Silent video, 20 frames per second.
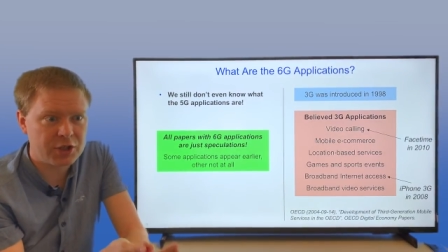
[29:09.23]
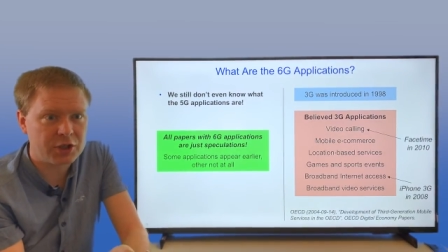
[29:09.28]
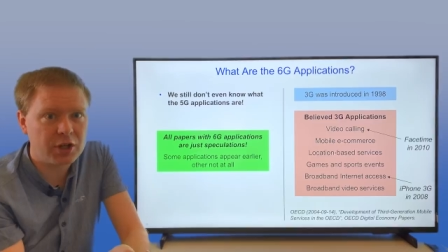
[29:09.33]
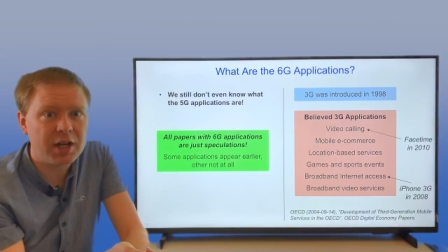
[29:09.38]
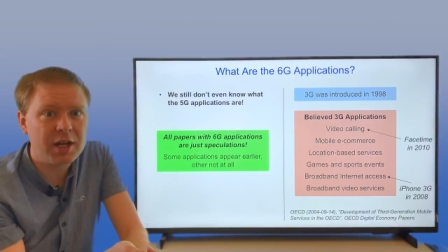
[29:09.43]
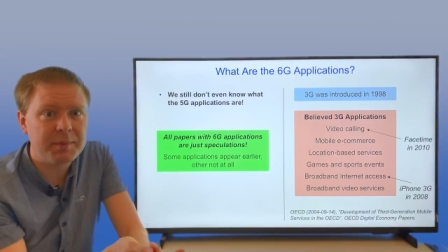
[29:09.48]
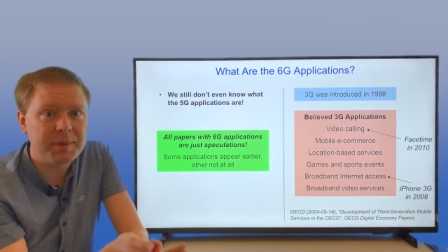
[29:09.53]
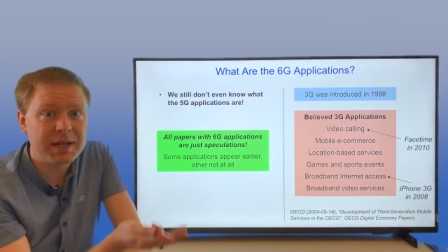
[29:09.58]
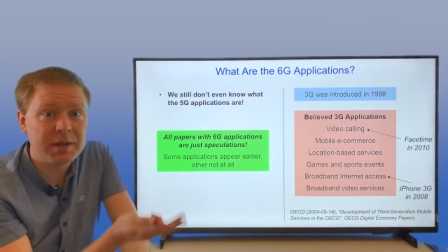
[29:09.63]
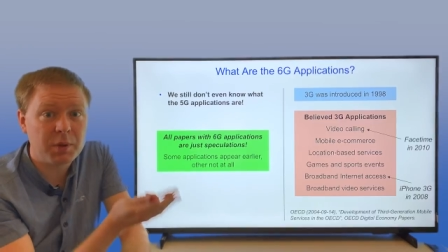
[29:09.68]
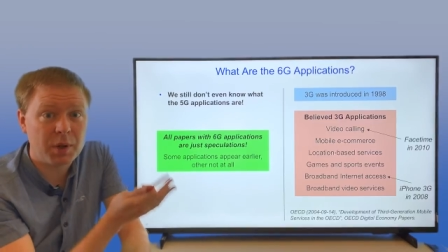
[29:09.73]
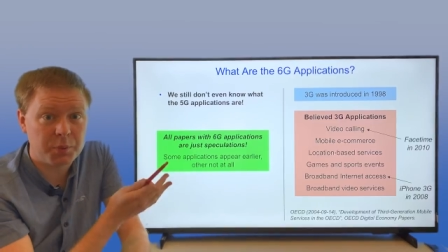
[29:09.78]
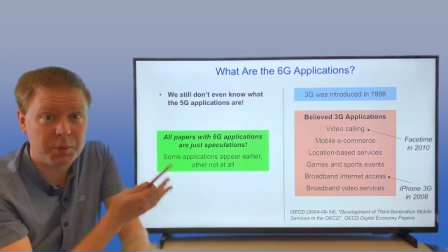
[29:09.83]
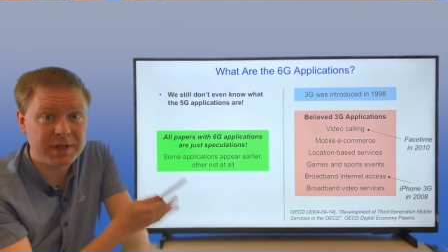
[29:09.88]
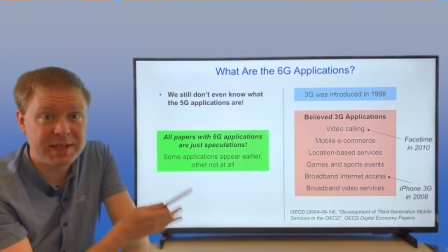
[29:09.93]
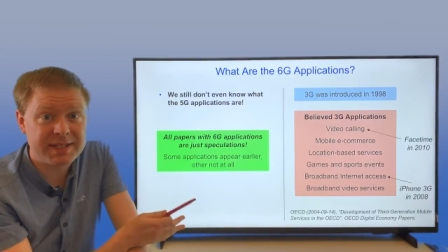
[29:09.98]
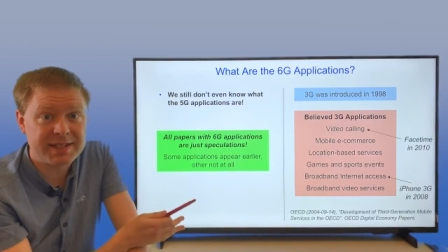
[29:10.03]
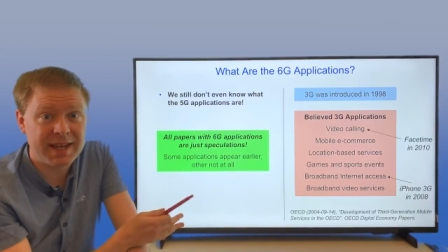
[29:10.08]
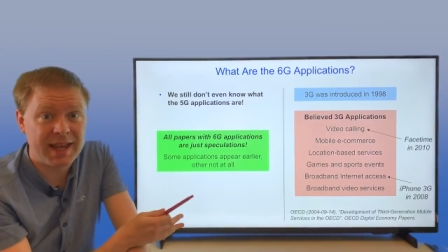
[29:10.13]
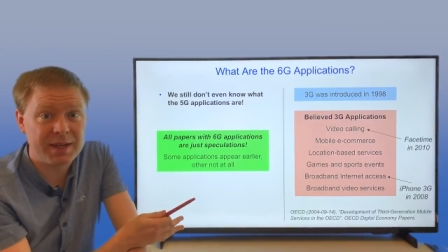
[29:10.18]
are going to be what
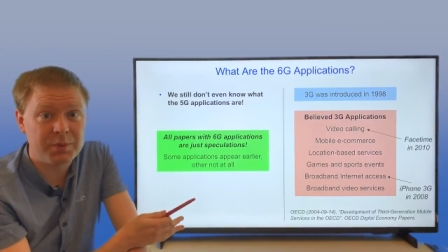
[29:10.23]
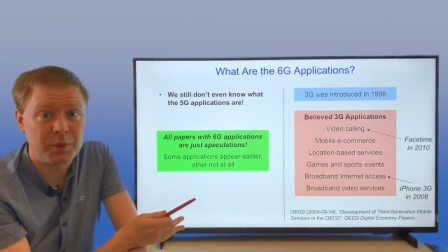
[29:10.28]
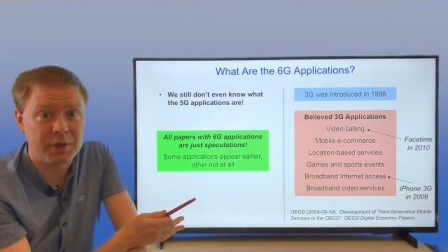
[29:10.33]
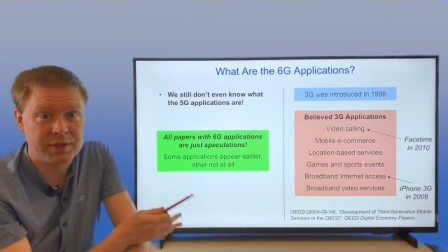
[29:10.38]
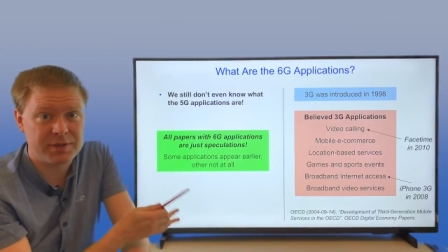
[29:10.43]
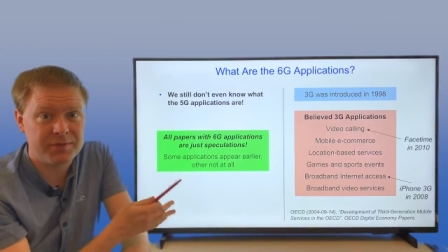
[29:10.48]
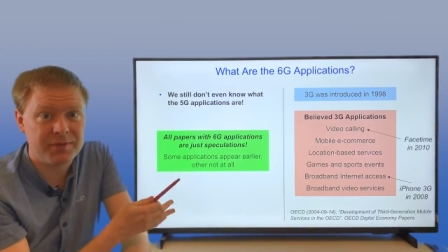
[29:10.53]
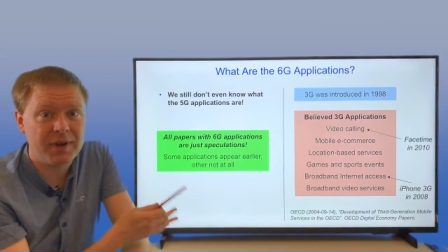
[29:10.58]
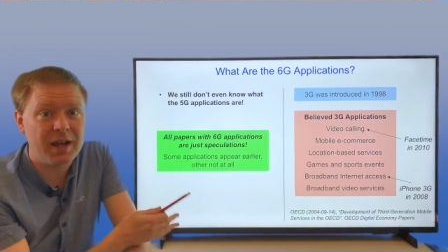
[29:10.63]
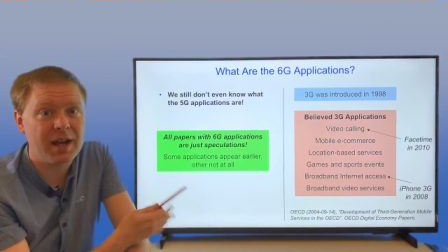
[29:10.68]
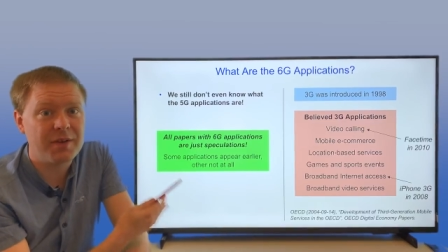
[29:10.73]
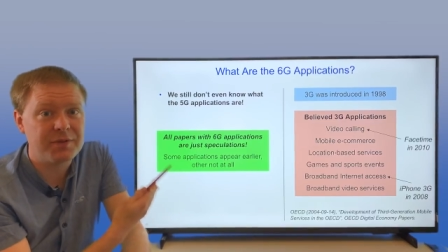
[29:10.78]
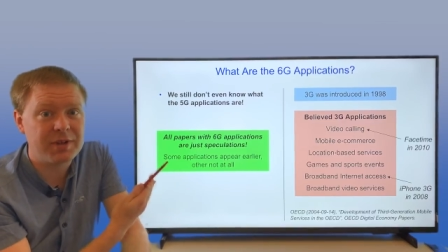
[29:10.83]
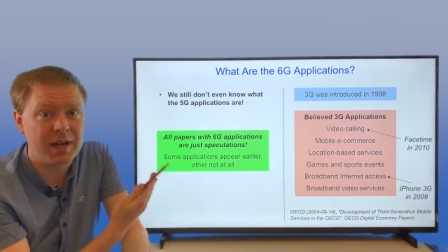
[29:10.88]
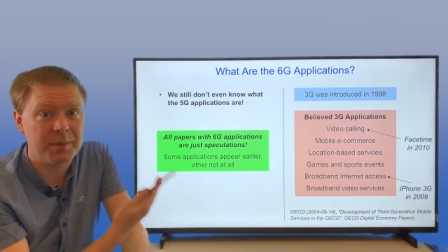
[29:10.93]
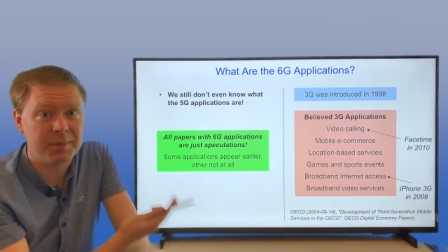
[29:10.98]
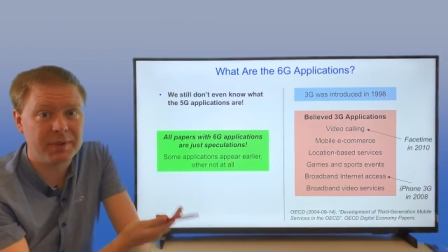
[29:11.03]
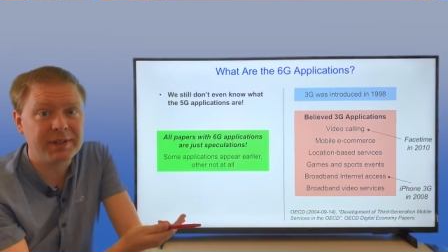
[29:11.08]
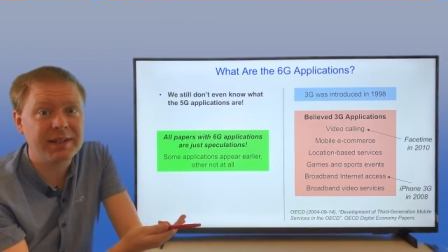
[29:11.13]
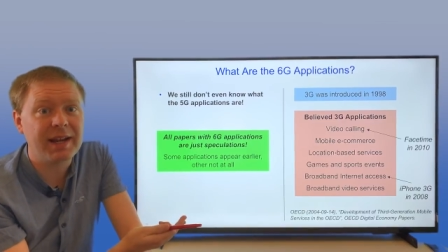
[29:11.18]
we said was
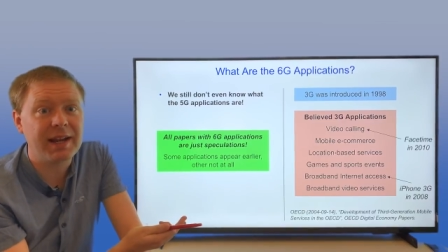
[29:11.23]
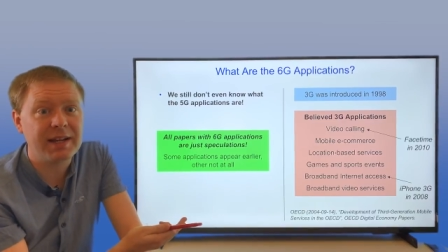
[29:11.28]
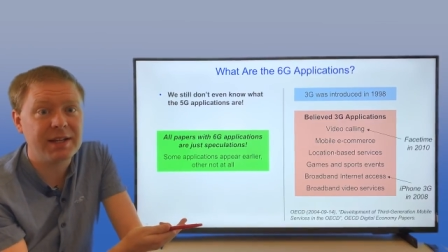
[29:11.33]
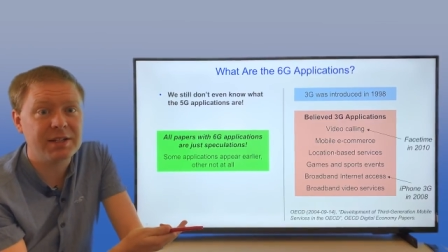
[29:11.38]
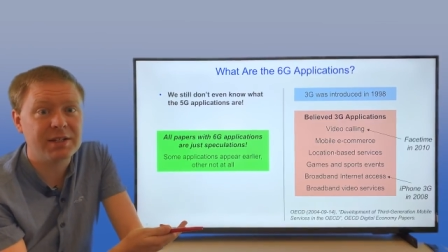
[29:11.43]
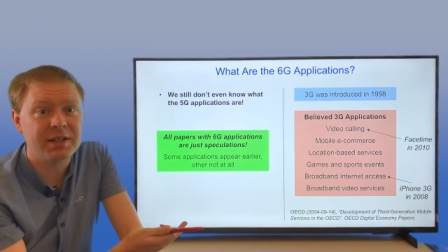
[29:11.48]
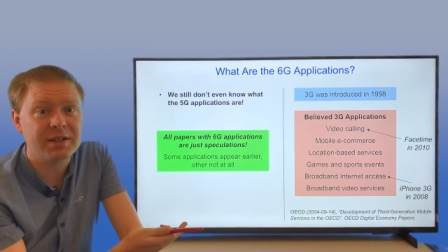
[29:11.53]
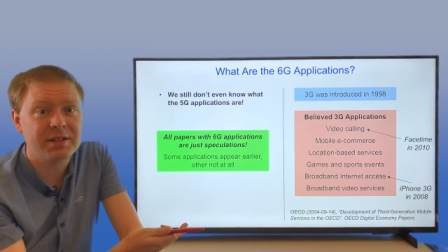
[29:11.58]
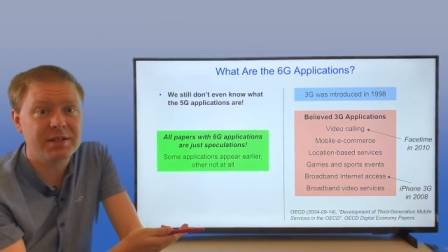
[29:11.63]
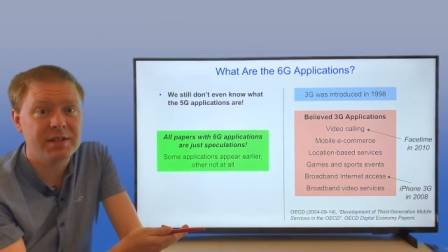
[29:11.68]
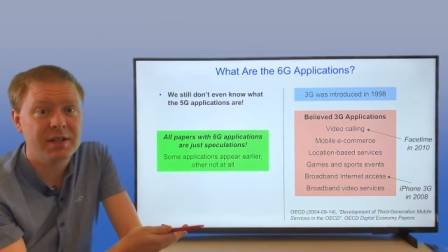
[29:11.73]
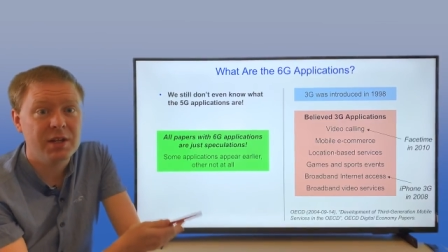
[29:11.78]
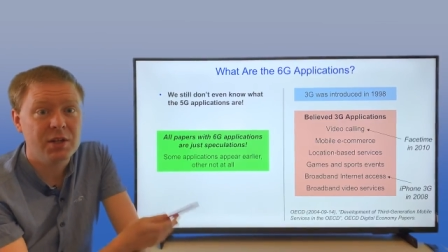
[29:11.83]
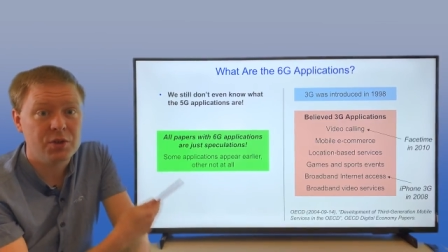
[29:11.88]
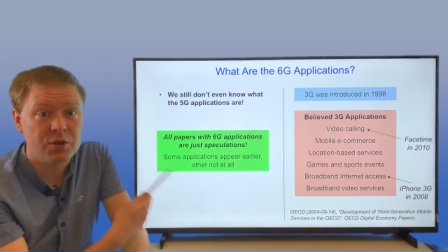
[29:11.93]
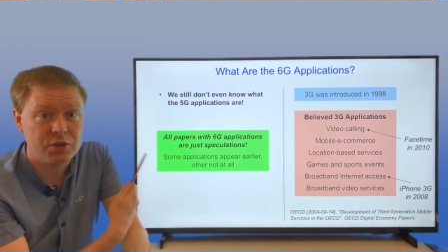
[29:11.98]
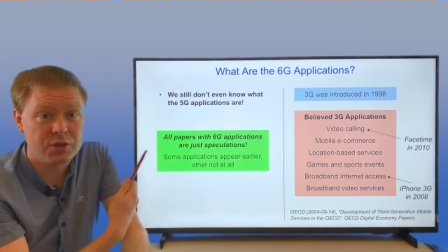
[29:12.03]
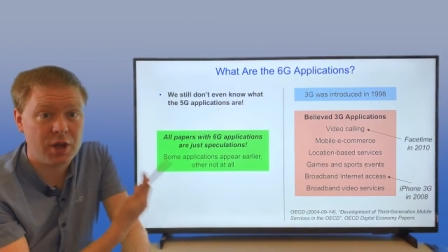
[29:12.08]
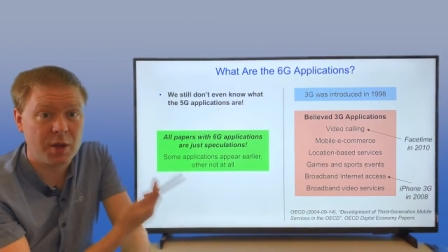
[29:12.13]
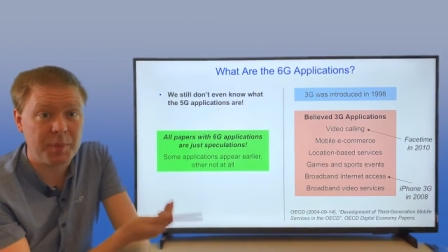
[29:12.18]
5G applications,
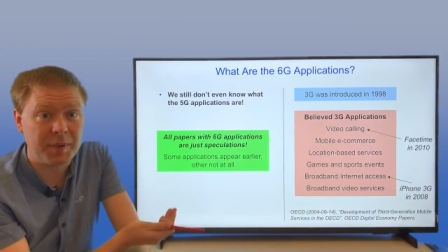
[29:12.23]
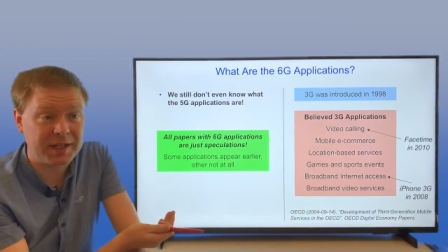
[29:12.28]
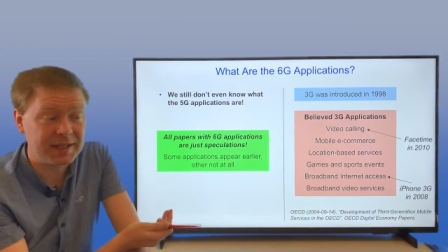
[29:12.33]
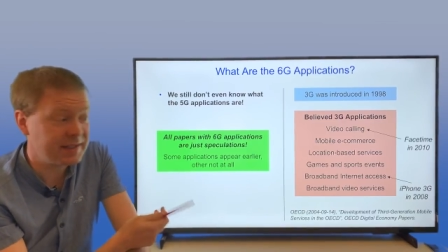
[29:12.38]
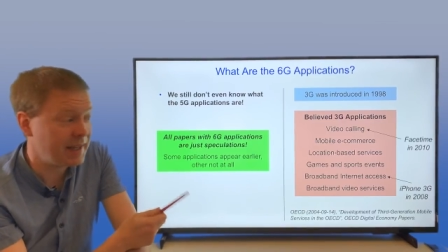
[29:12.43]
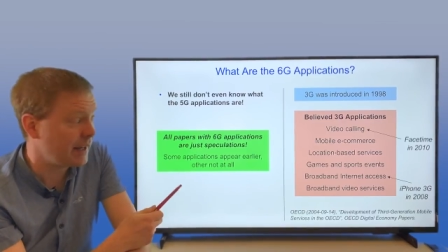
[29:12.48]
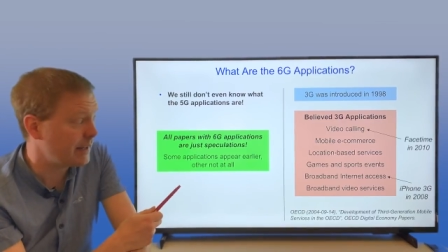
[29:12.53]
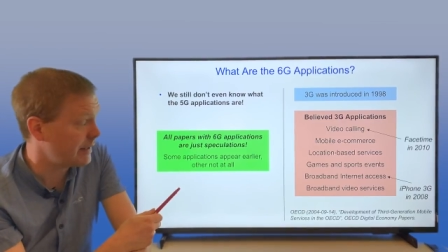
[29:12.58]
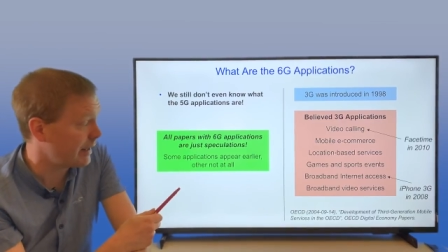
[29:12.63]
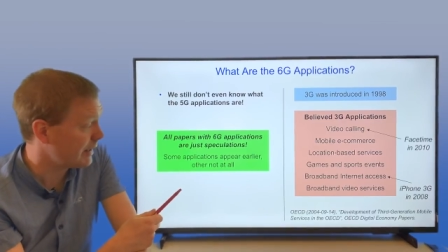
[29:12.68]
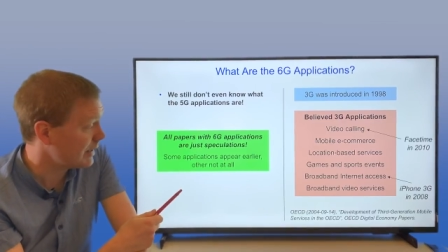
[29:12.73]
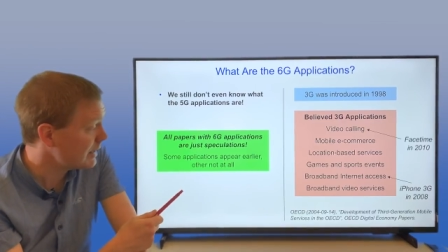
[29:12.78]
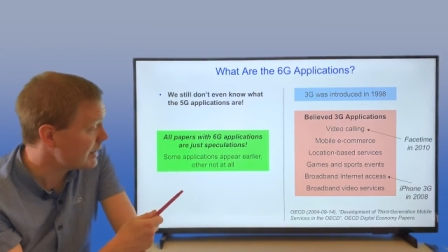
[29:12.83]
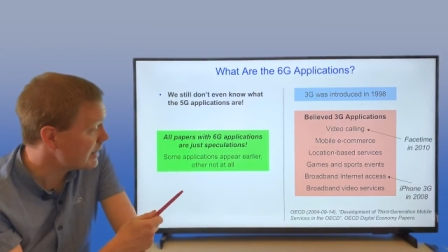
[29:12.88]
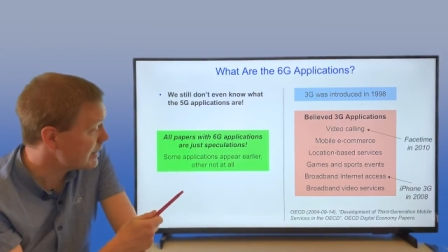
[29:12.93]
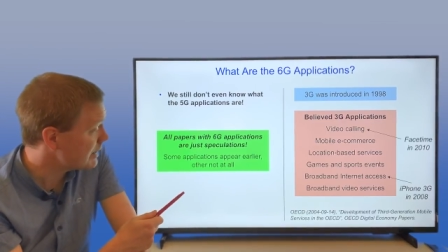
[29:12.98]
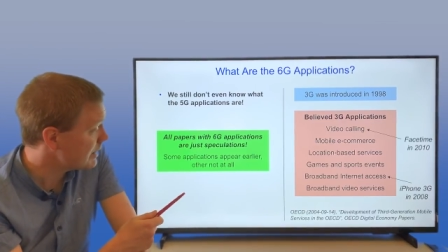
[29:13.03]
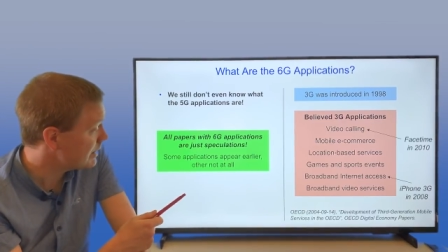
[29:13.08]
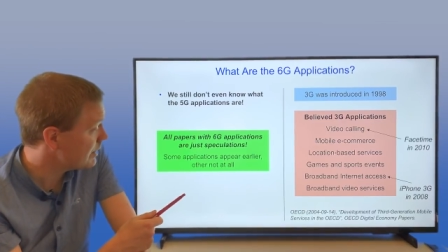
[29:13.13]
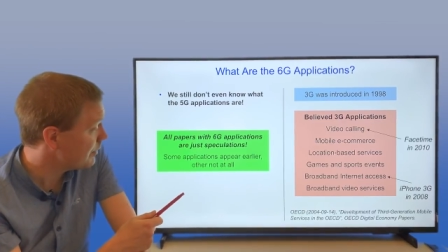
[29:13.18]
to some extent at
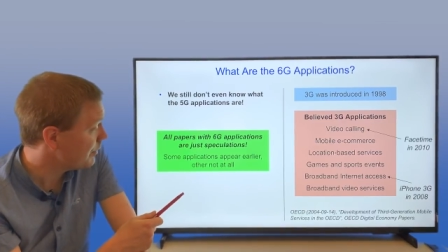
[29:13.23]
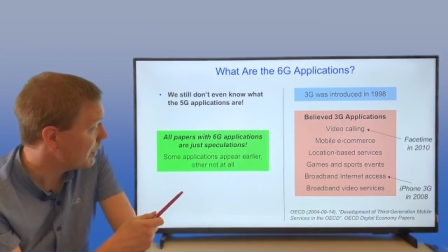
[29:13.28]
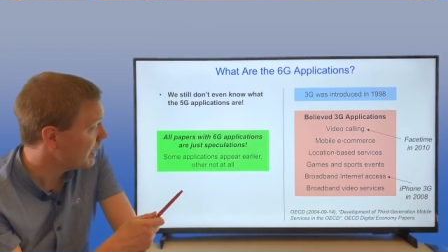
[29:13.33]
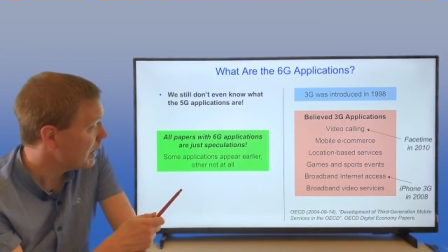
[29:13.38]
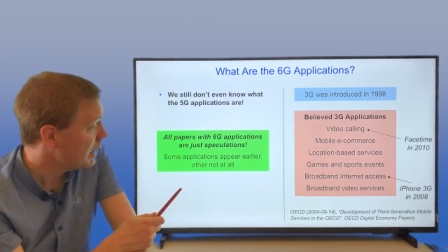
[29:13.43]
least.